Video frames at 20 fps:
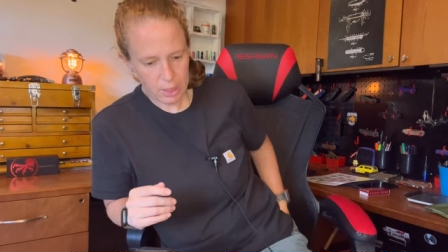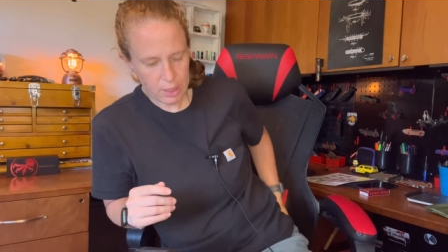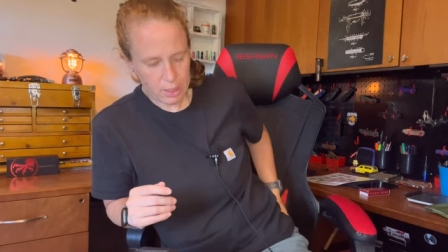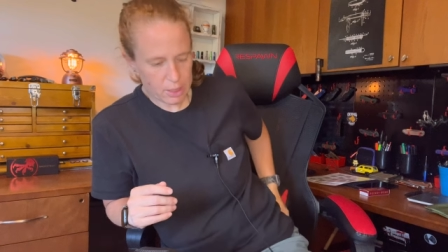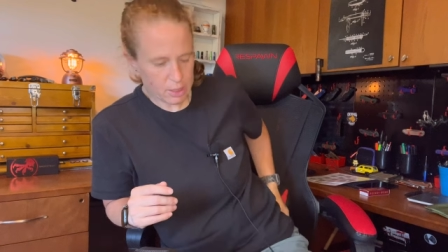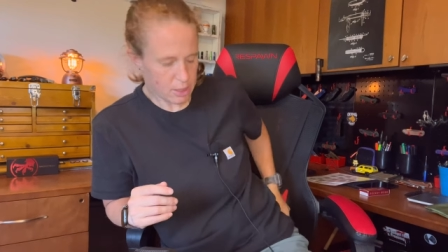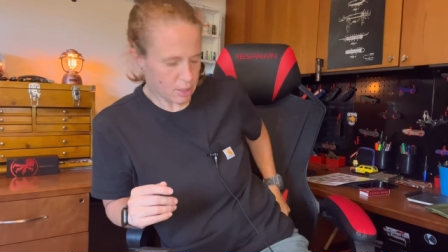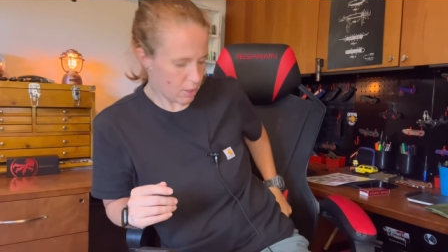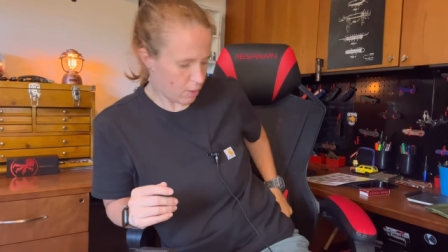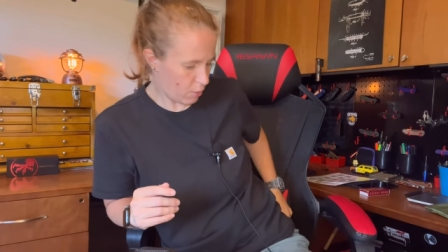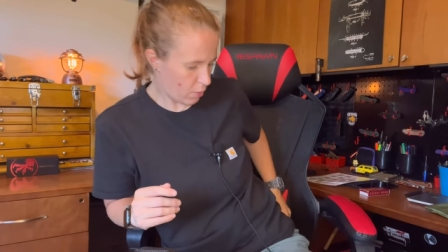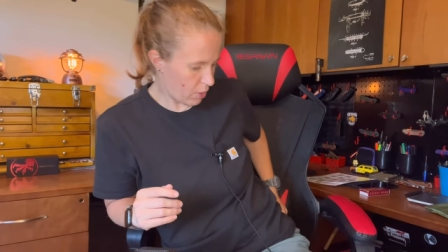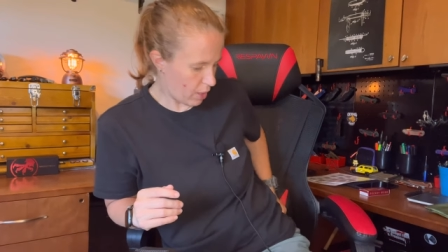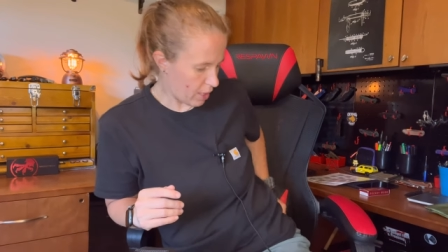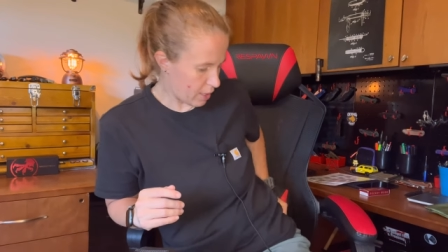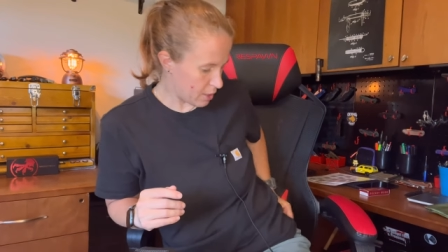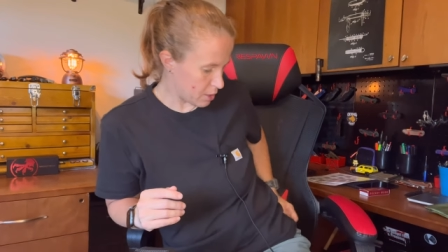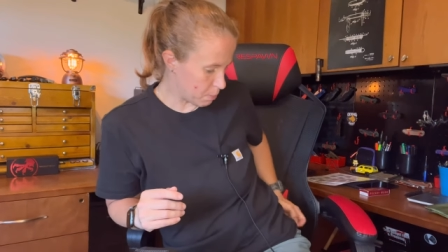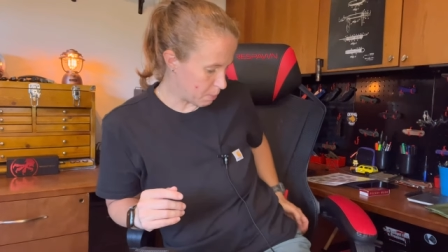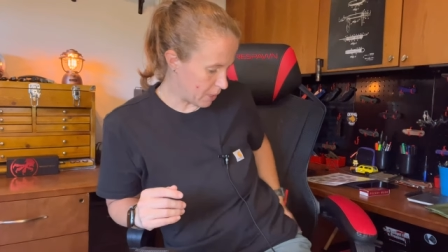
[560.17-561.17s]
So
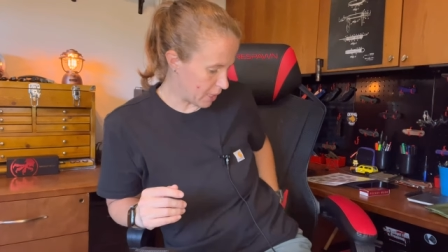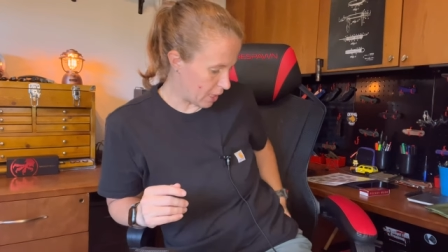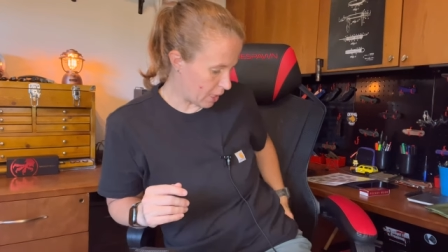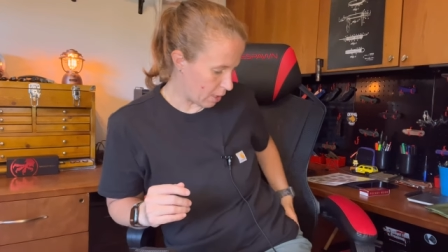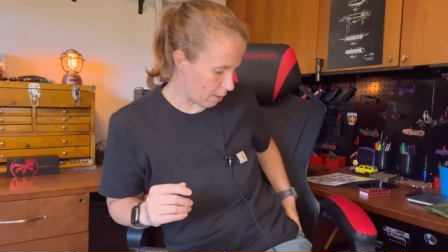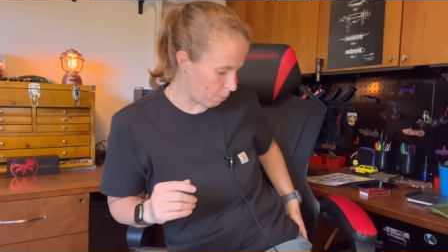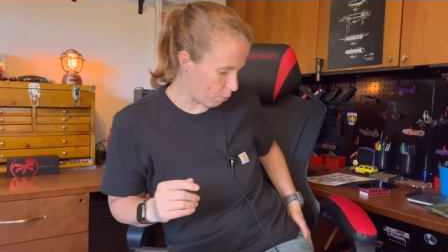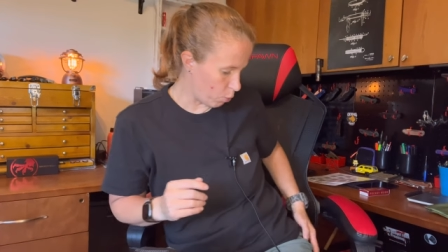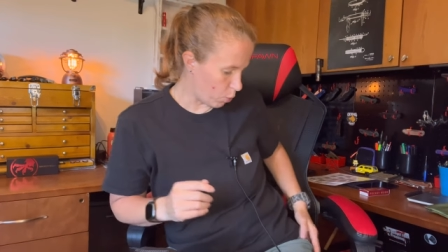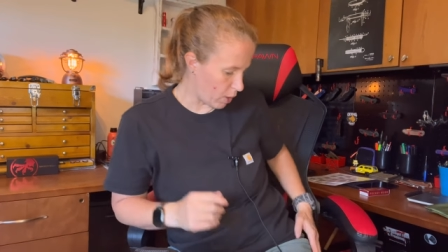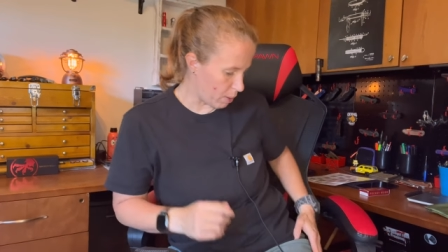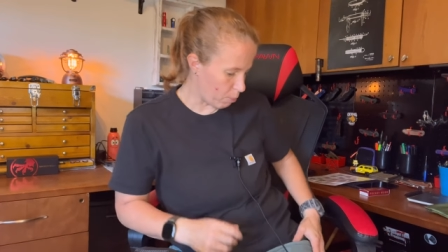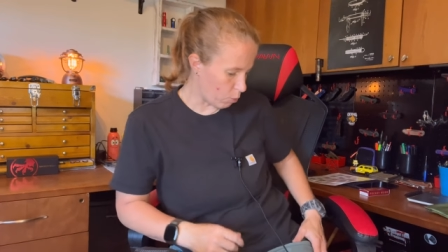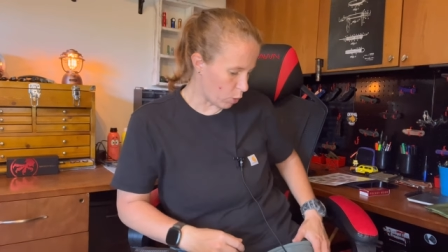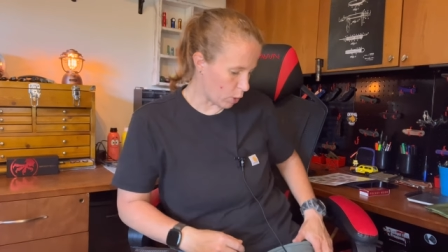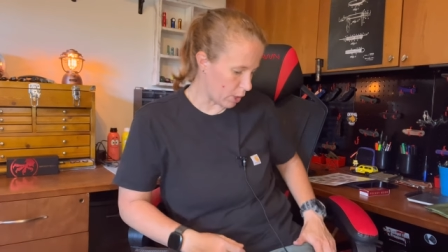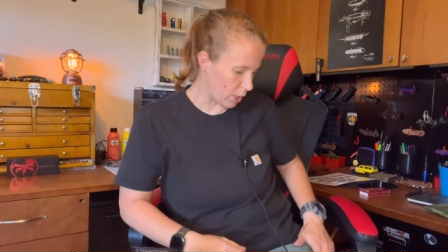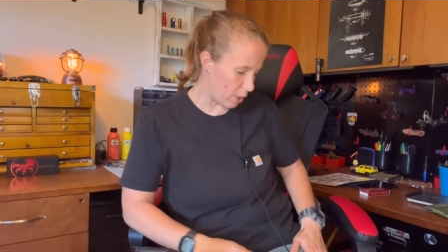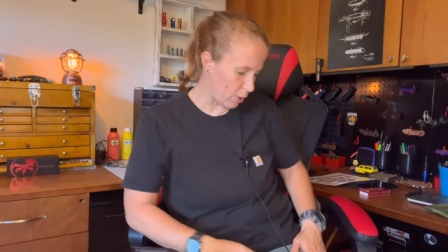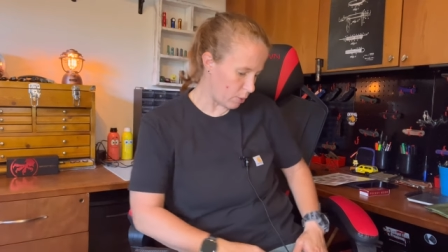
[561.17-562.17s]
that has been getting way
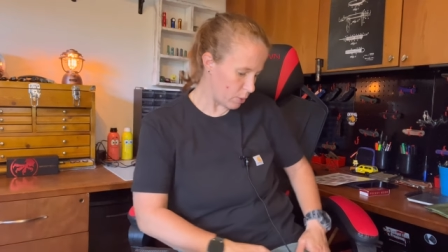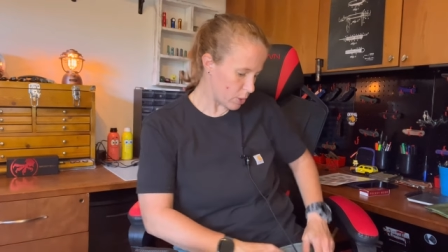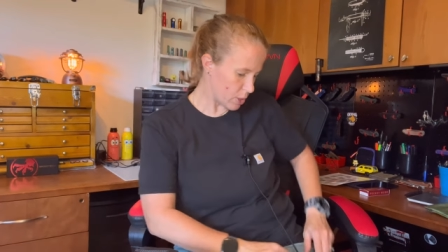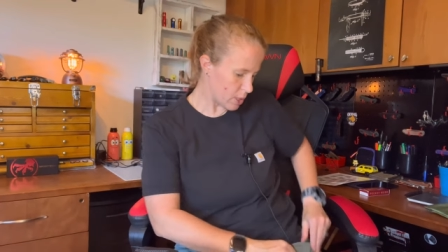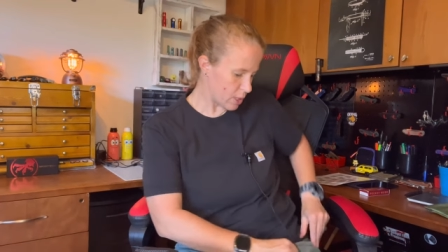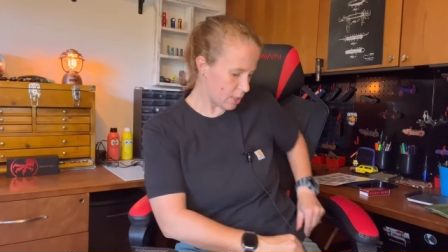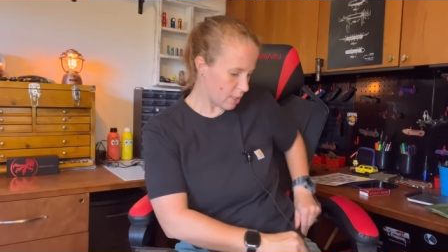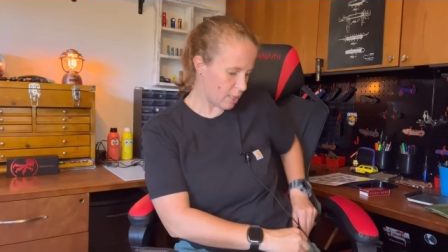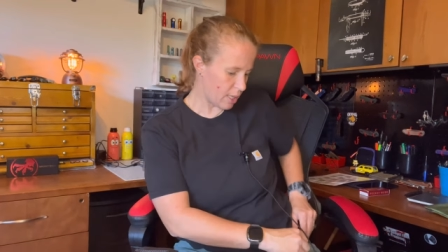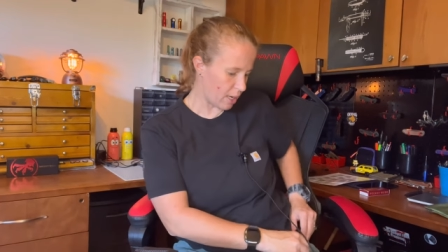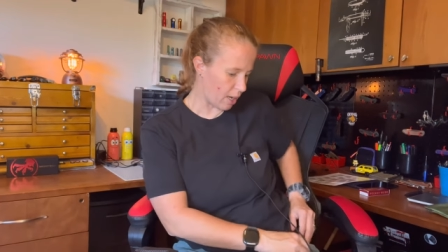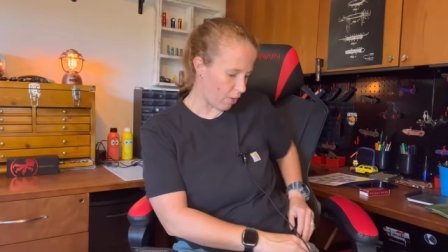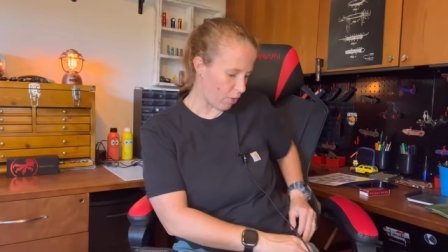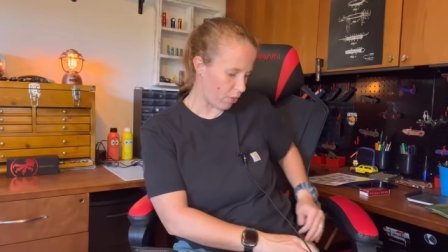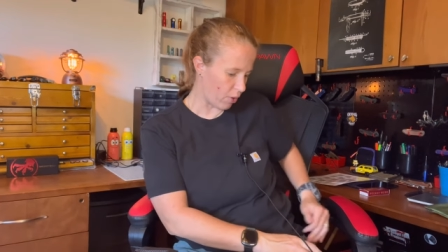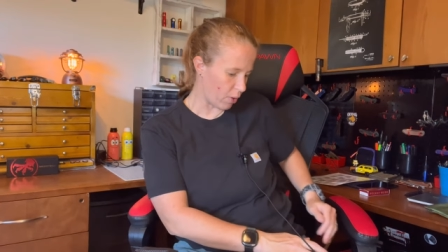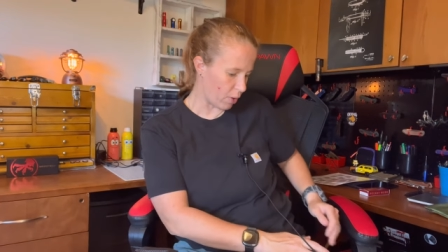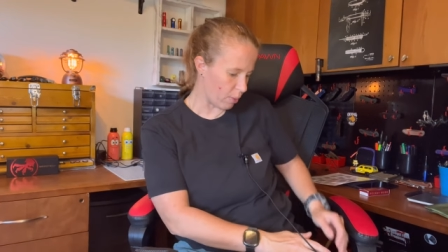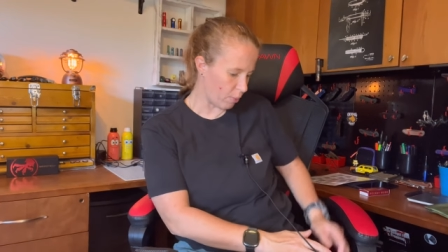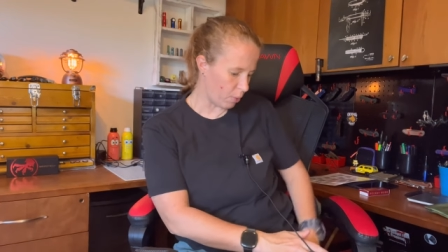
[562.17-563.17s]
more use than I
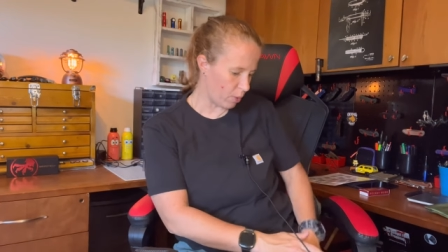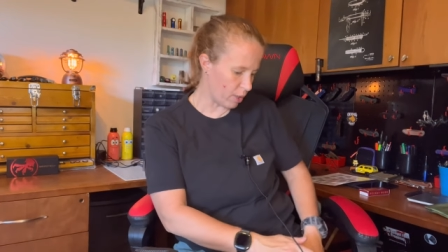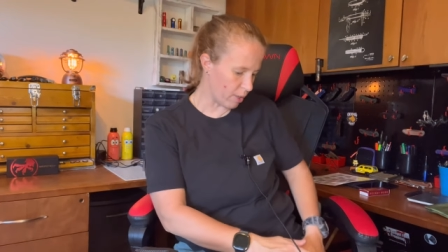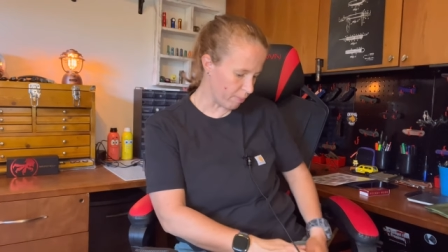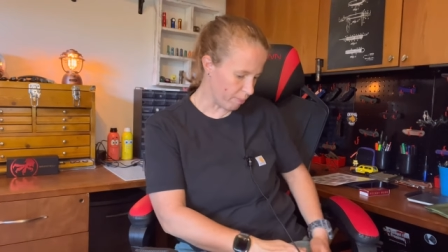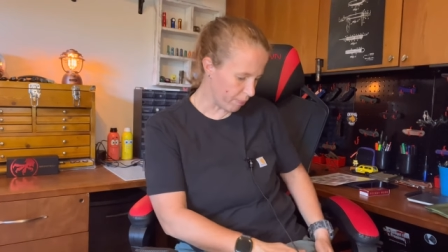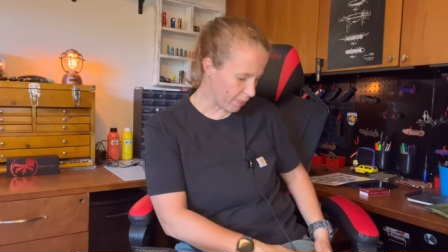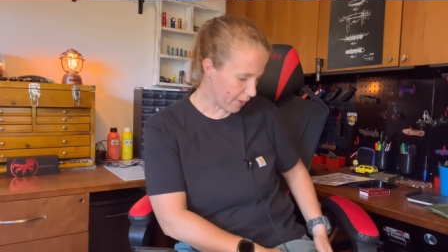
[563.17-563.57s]
thought it would.